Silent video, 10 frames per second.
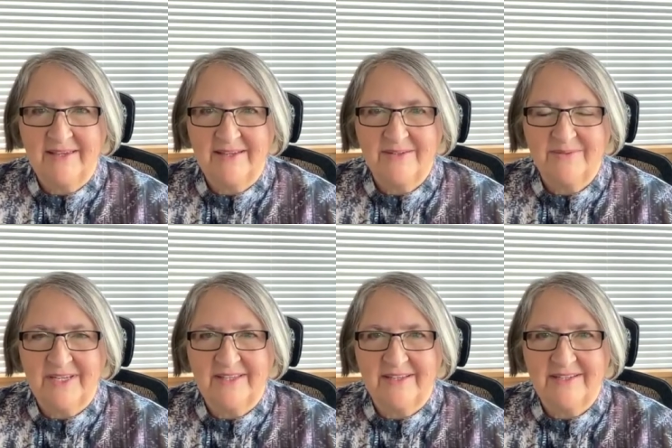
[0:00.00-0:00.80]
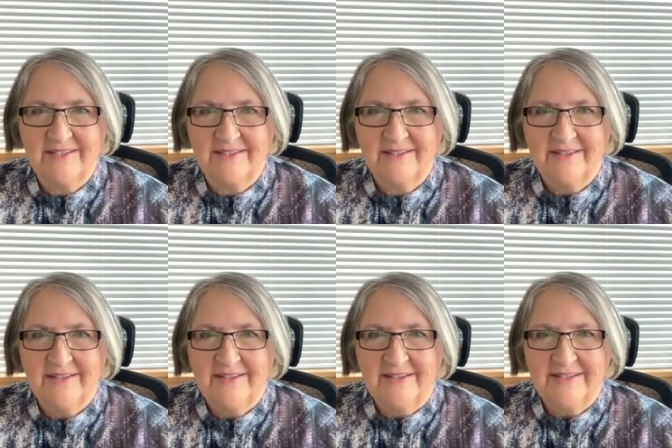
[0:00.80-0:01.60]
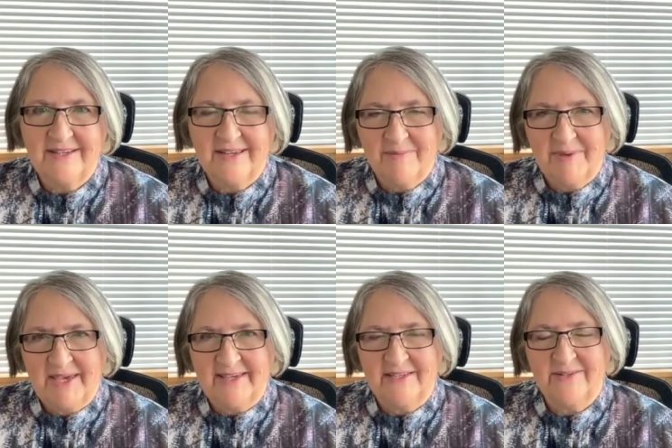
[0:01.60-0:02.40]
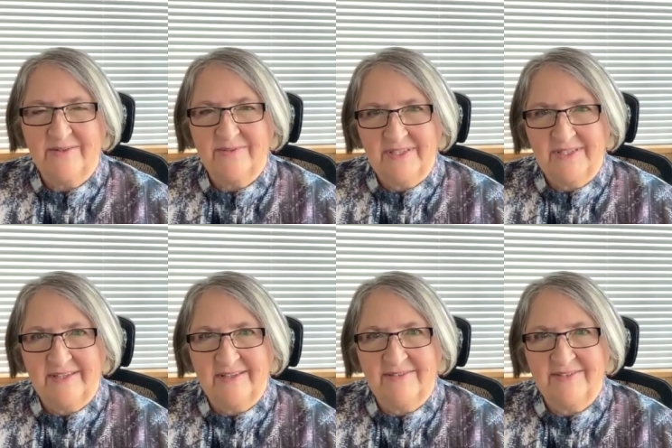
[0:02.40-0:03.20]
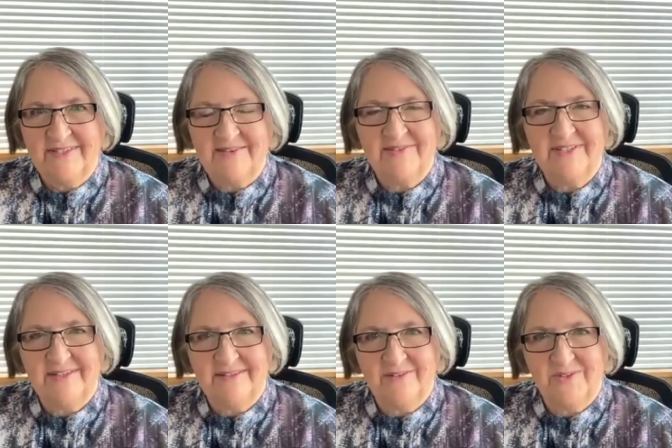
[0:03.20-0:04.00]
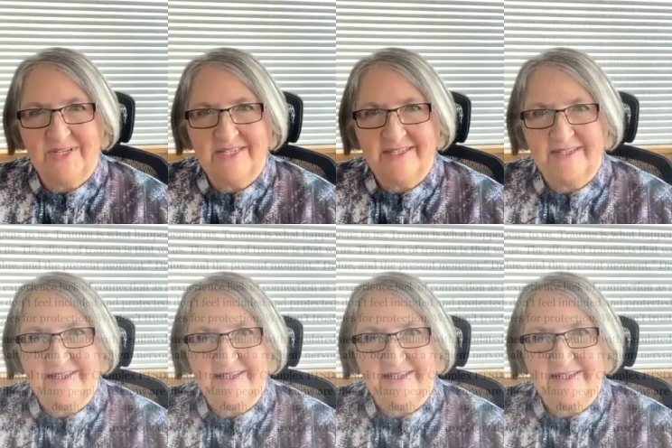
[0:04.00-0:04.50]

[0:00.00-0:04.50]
into regulation, to come back into a feeling of safety, trust, and